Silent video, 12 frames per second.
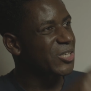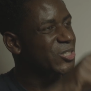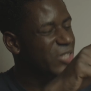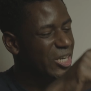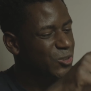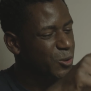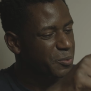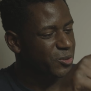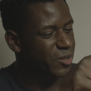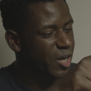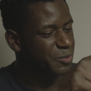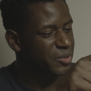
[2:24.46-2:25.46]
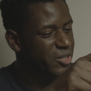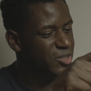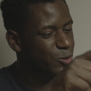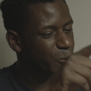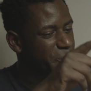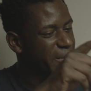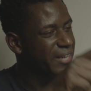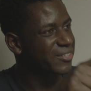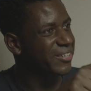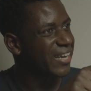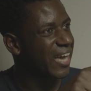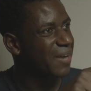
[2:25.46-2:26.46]
The state troopers lost because you were playing
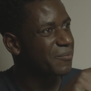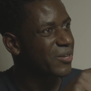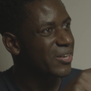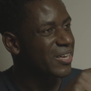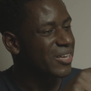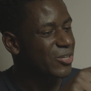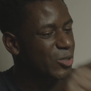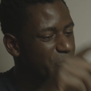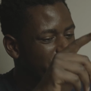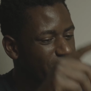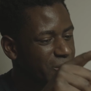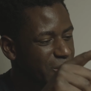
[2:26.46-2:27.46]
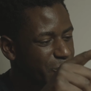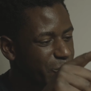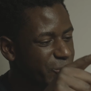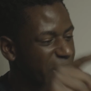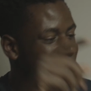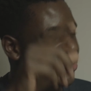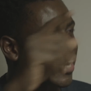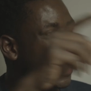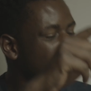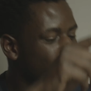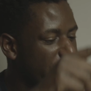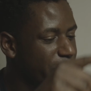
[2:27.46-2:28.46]
their game. You broke their rules and you
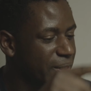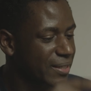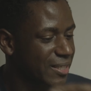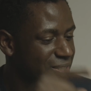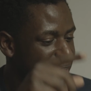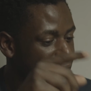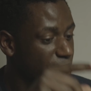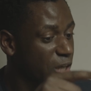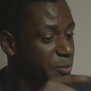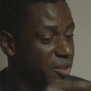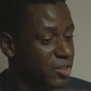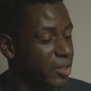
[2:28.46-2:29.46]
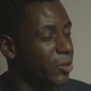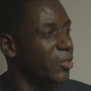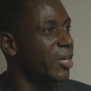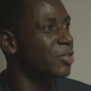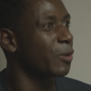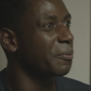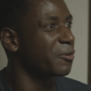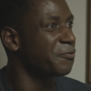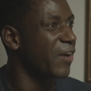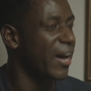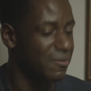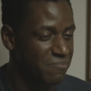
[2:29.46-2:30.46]
got away with it. The state lost because they couldn't hit you up with a fine.